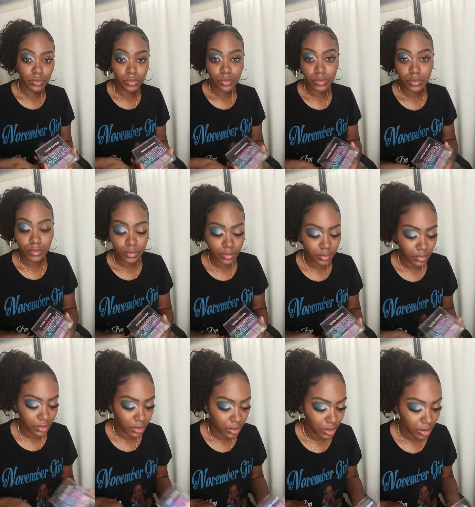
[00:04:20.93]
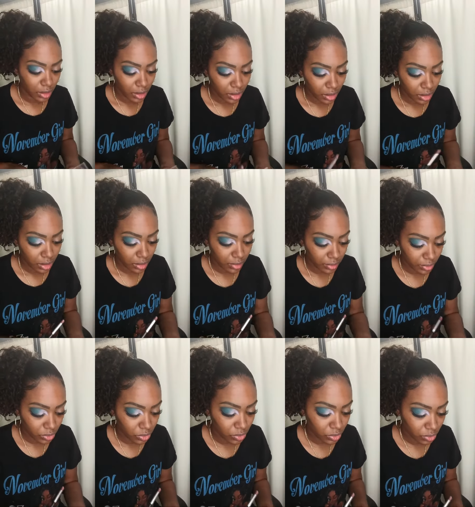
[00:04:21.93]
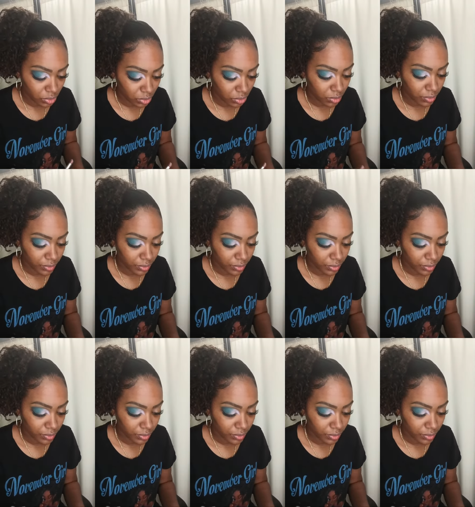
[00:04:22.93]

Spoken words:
(silence)